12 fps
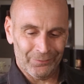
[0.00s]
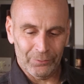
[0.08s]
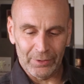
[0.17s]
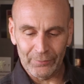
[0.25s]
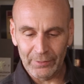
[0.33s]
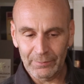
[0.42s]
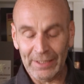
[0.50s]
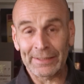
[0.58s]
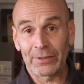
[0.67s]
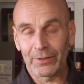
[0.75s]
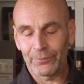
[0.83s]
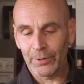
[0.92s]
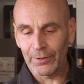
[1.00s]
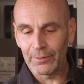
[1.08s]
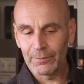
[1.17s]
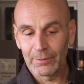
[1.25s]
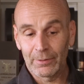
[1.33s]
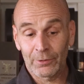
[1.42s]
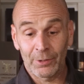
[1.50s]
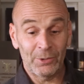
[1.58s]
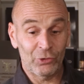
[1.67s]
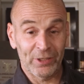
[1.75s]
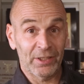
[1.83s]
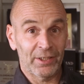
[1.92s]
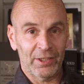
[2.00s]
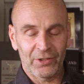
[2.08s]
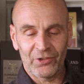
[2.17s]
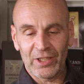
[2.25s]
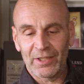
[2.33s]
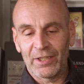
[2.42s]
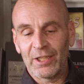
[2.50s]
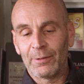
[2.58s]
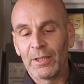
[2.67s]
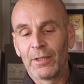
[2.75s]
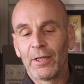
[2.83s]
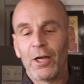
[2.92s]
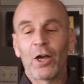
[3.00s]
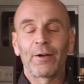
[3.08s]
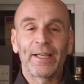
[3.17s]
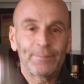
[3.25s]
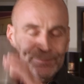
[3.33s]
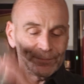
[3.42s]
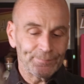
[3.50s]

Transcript: Whatever, I can live with it. I'm going to be drinking in a second anyway. Alright.